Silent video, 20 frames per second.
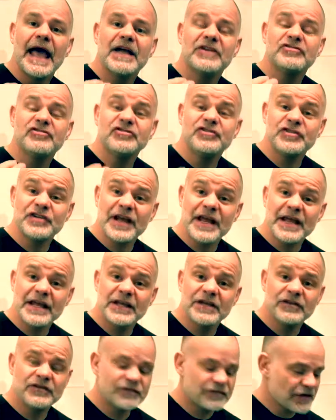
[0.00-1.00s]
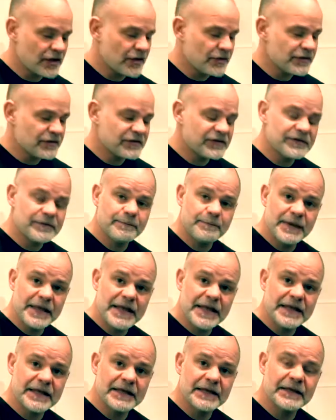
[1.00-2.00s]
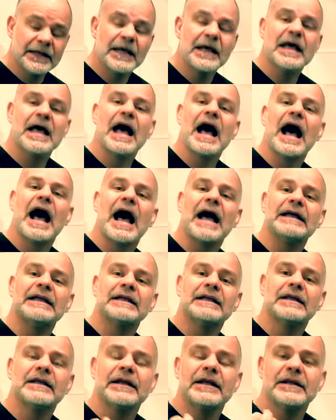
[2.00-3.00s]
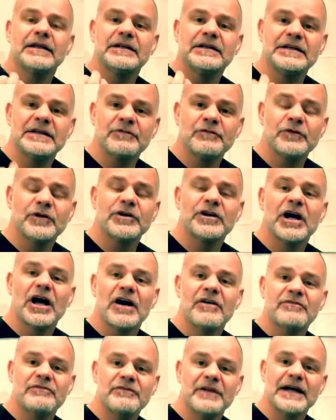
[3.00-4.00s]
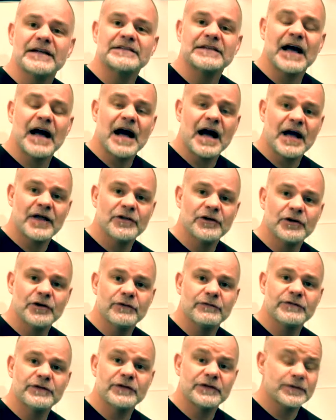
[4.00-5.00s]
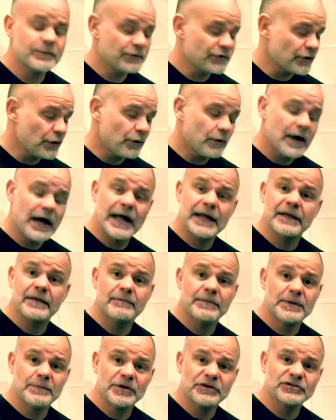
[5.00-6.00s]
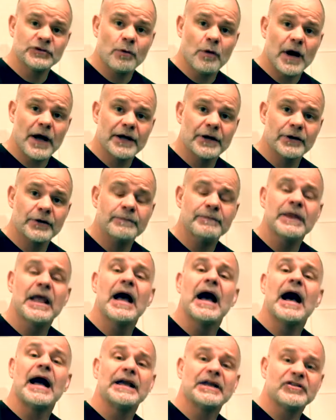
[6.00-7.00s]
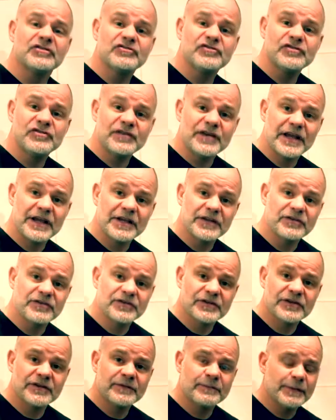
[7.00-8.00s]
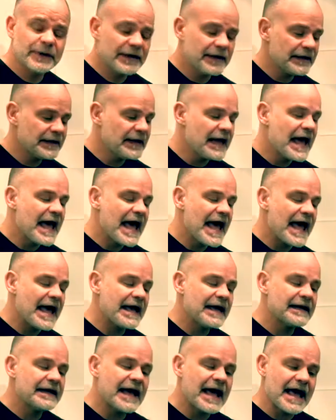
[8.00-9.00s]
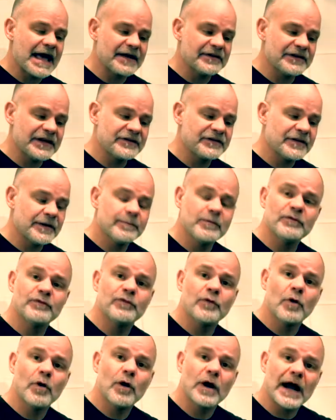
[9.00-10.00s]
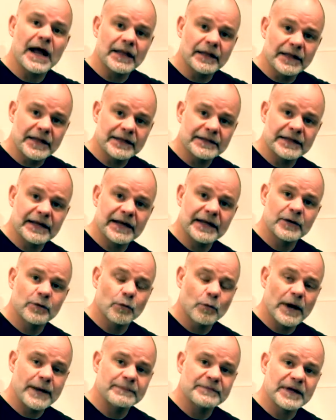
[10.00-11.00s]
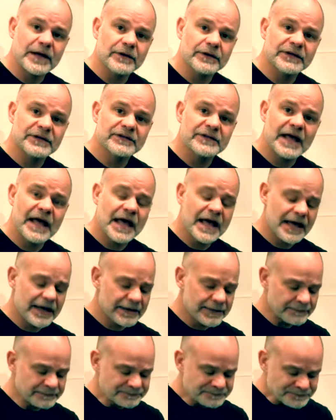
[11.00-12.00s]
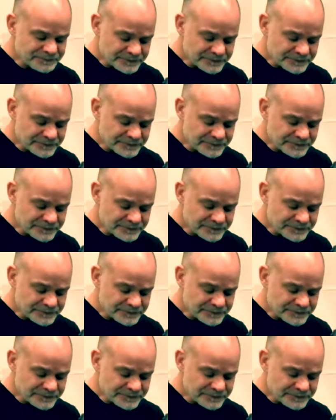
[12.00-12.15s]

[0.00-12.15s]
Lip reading: And change the speed, I can get a different effect on the nervous system. So I can be much quieter, I can change the speed, and as I said before, I like that I can wipe down this head,